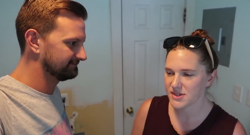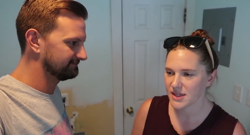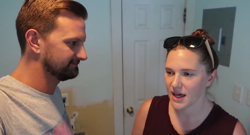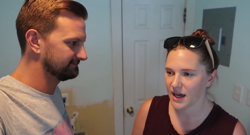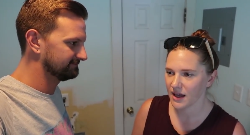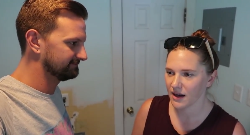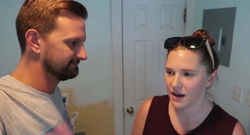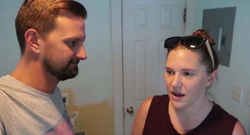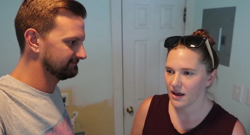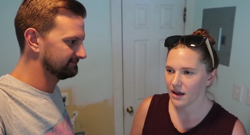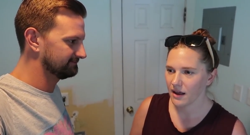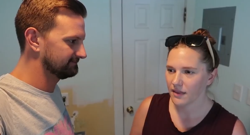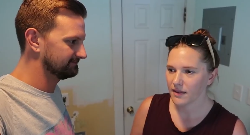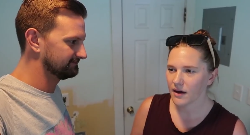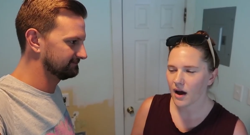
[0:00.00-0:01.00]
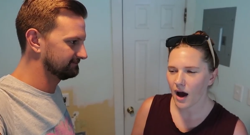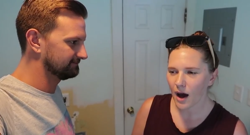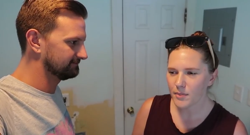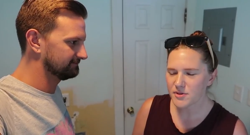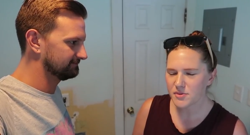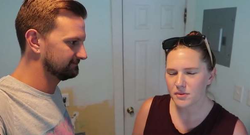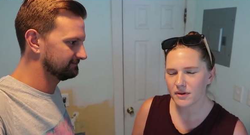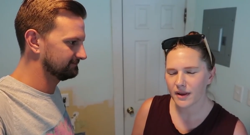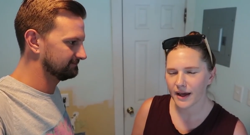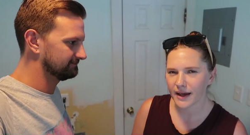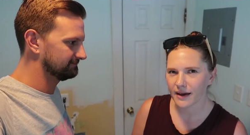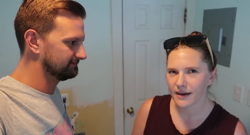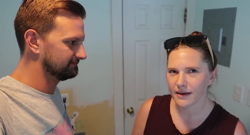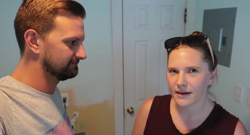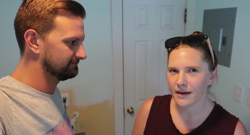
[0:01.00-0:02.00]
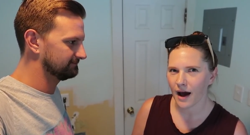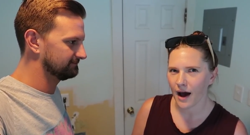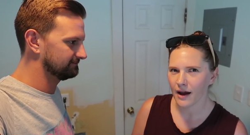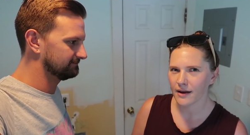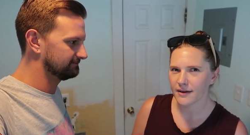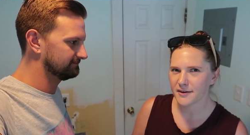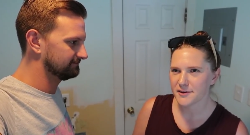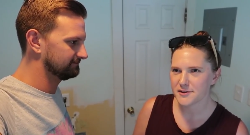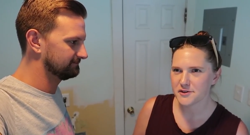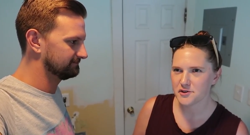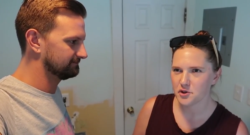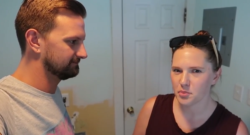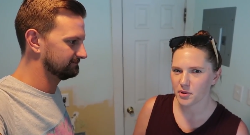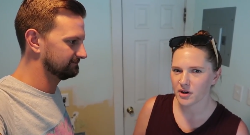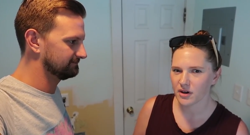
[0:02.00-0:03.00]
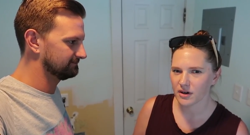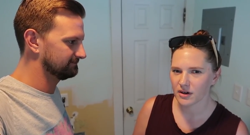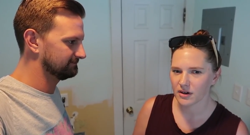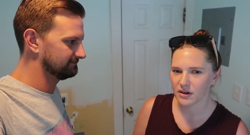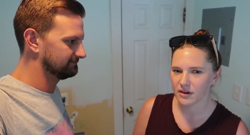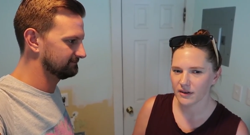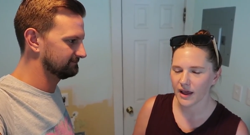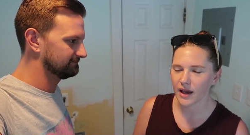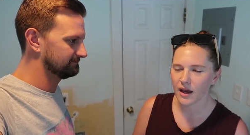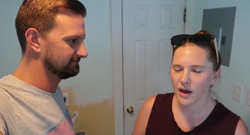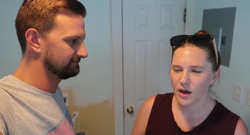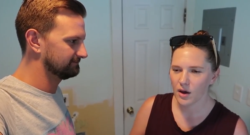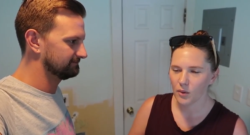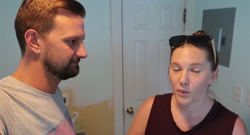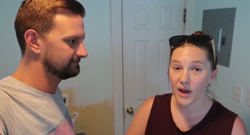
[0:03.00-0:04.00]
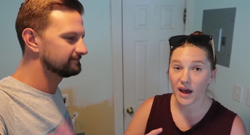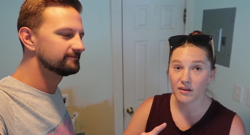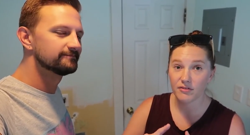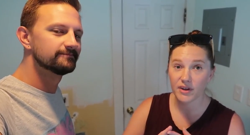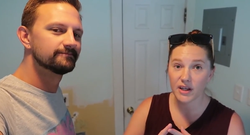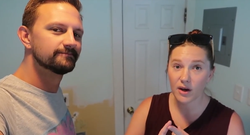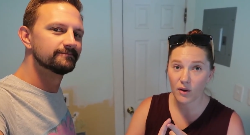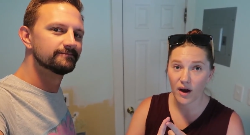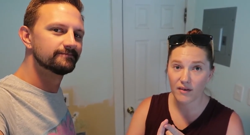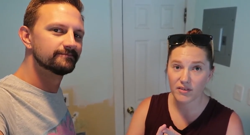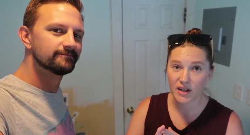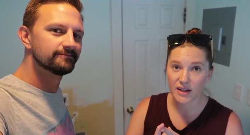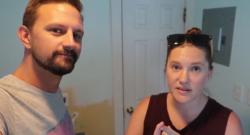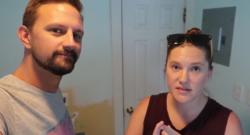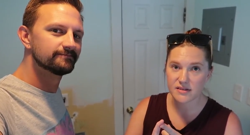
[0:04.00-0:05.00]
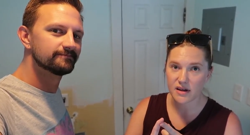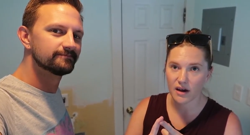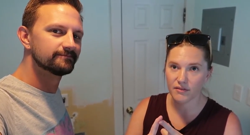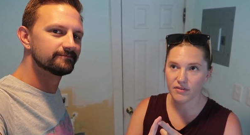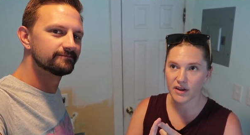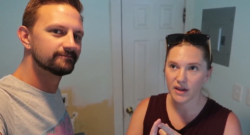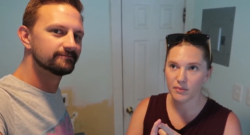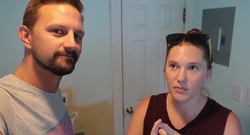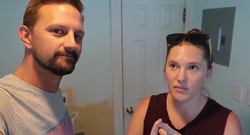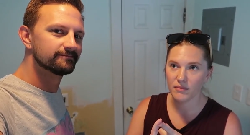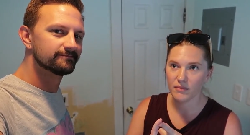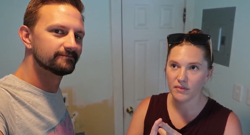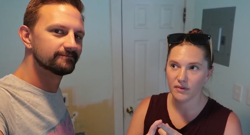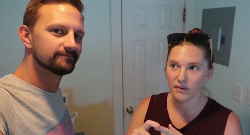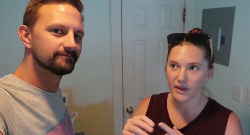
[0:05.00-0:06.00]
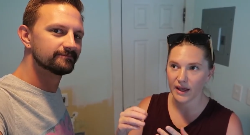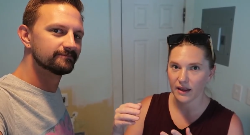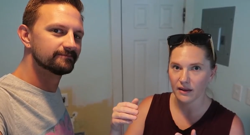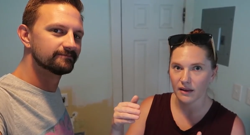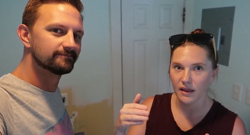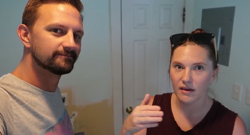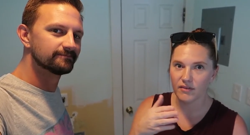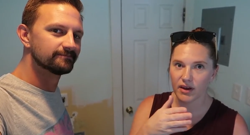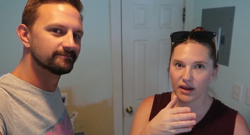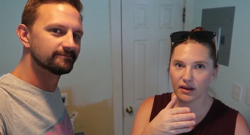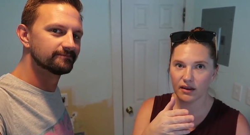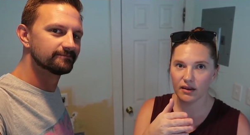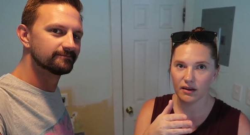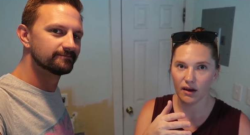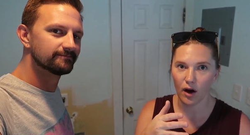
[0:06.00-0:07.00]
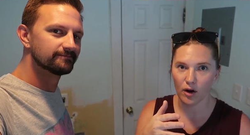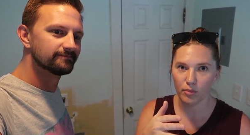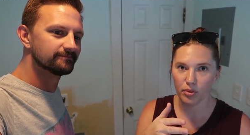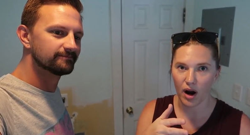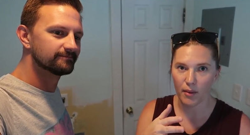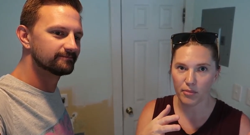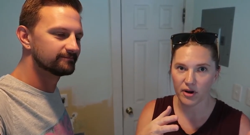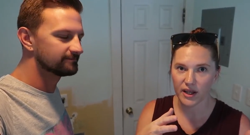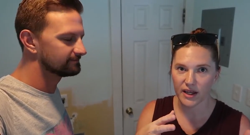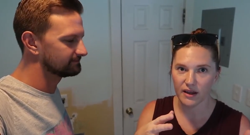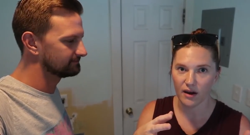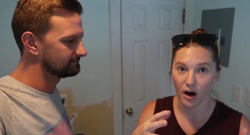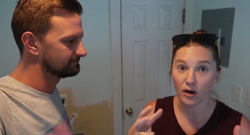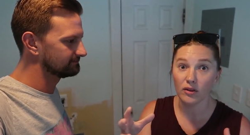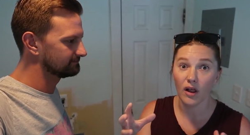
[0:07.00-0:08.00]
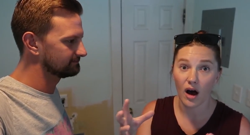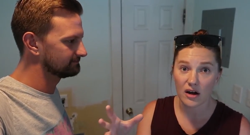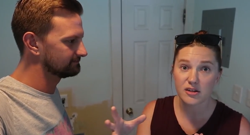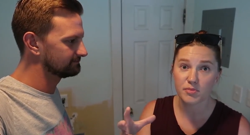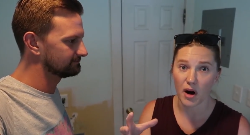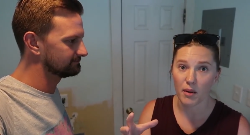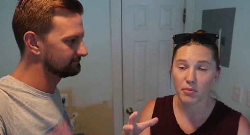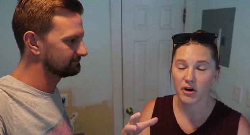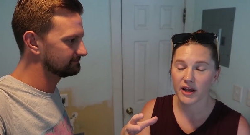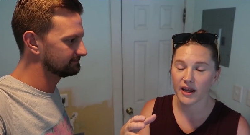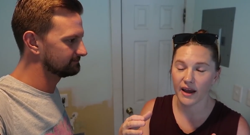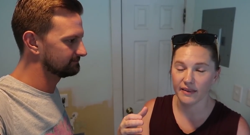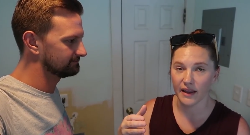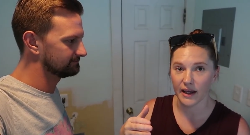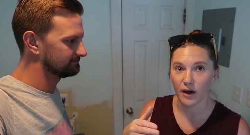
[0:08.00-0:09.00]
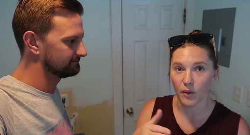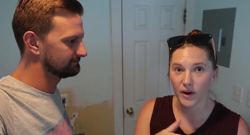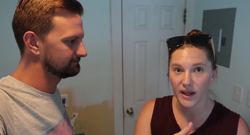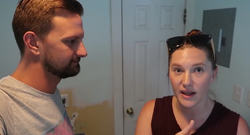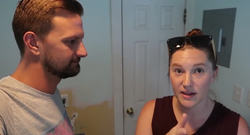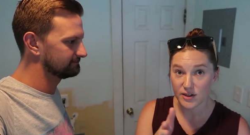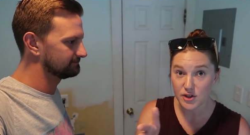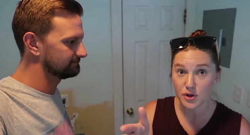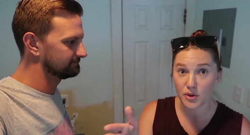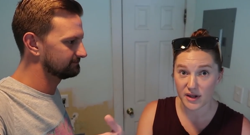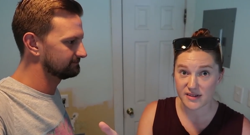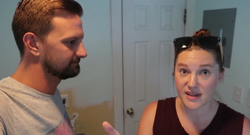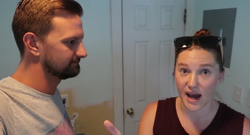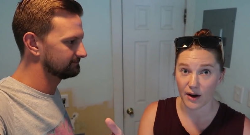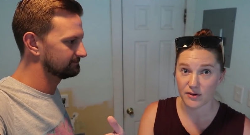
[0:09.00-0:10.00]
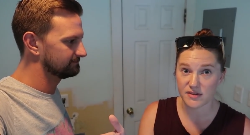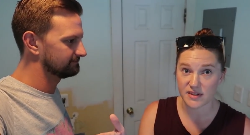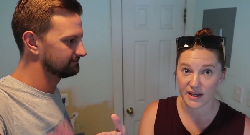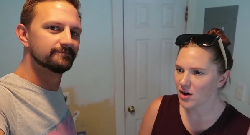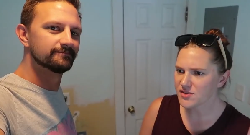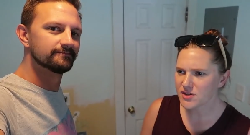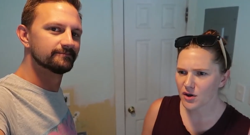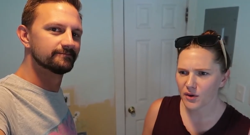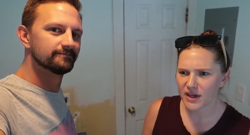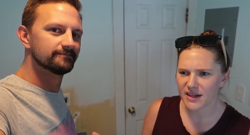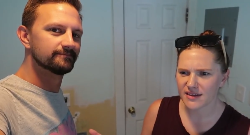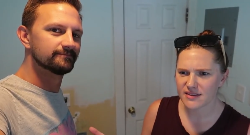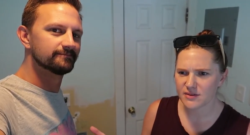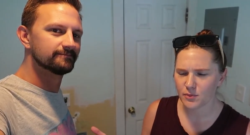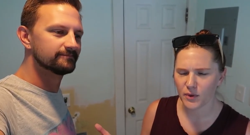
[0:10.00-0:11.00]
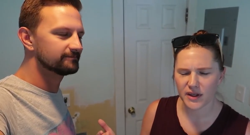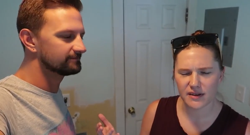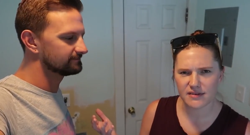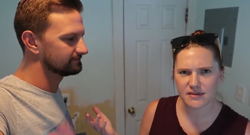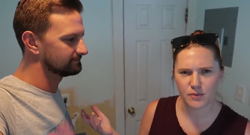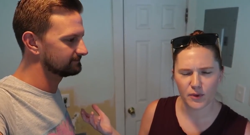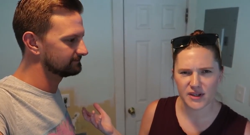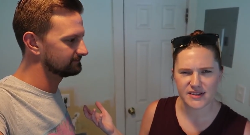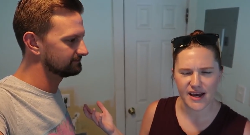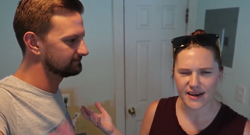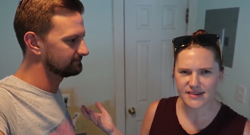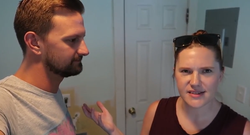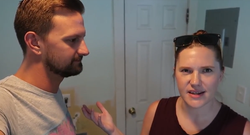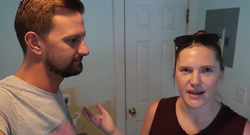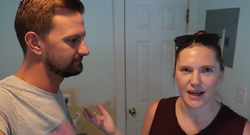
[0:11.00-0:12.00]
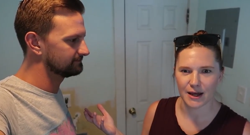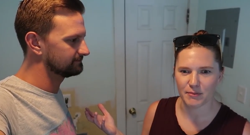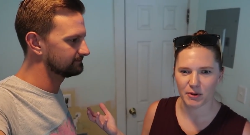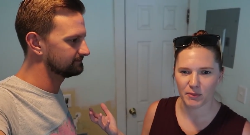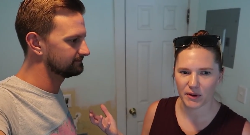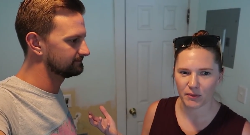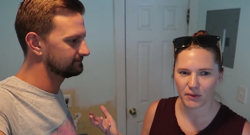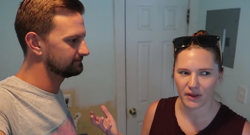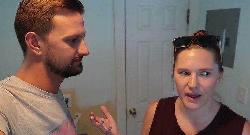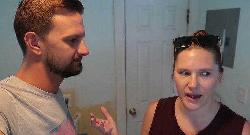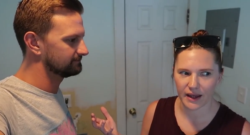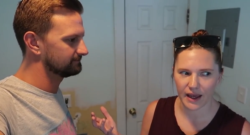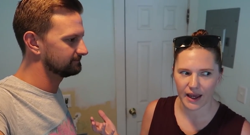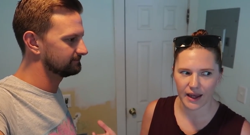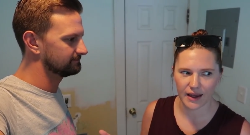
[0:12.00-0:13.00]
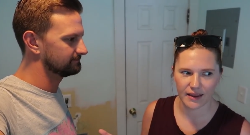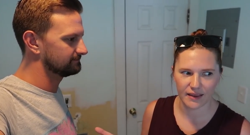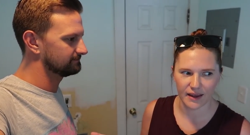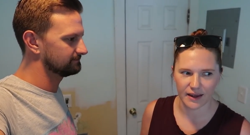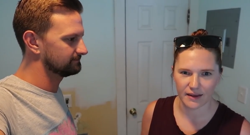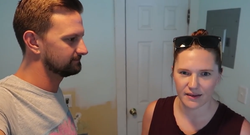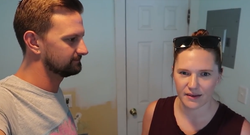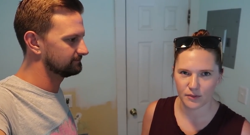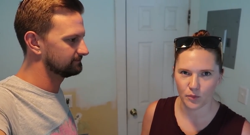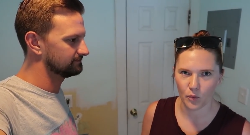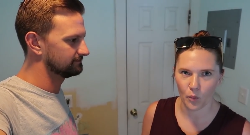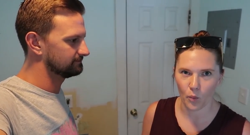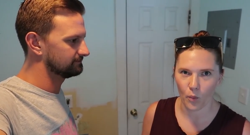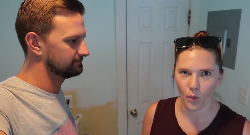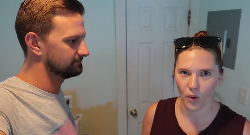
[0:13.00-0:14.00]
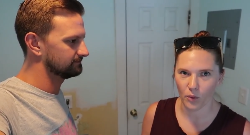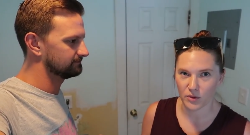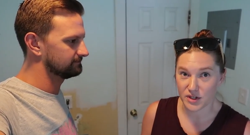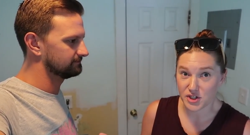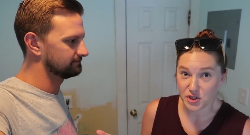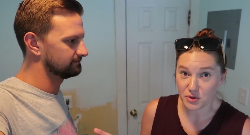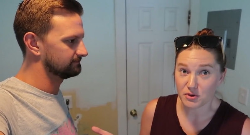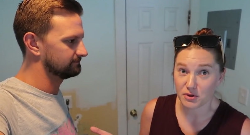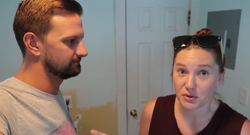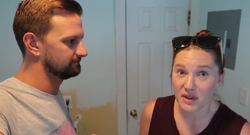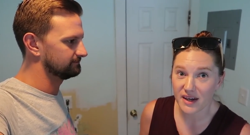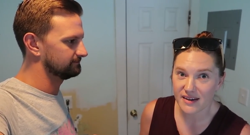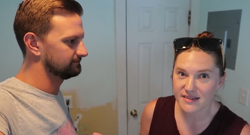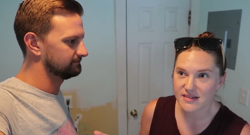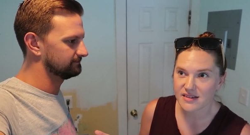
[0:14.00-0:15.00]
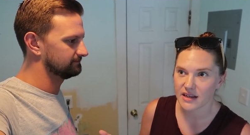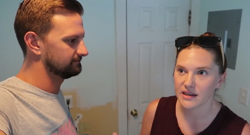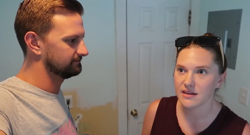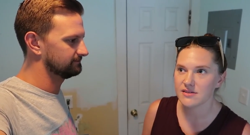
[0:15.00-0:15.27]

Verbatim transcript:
Speaker 1: was that the cops were like not super, like we had video evidence of him like leaving our property, our locked property, and like going into his house. Also, we texted him and we were like, hey, like, did you do this? And